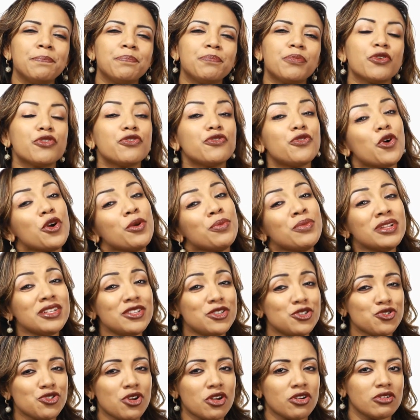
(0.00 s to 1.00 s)
Performance
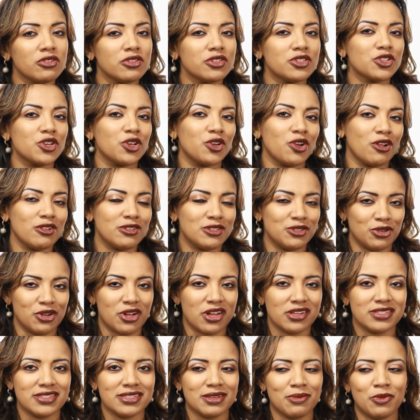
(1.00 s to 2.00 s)
struggles can also
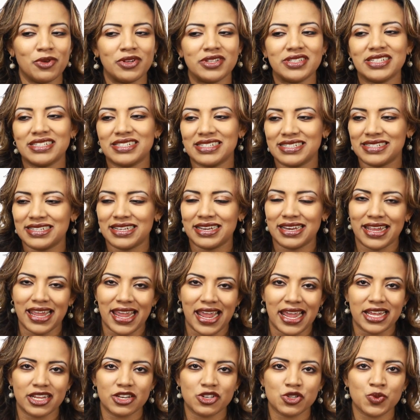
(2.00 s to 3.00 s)
cause someone to
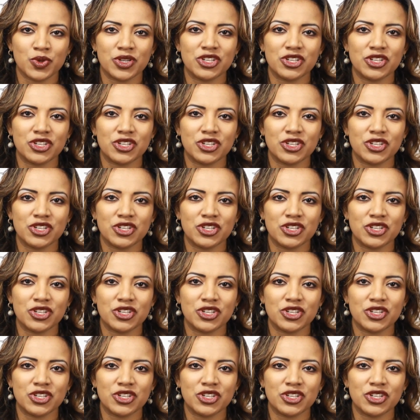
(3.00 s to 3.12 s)
disengage,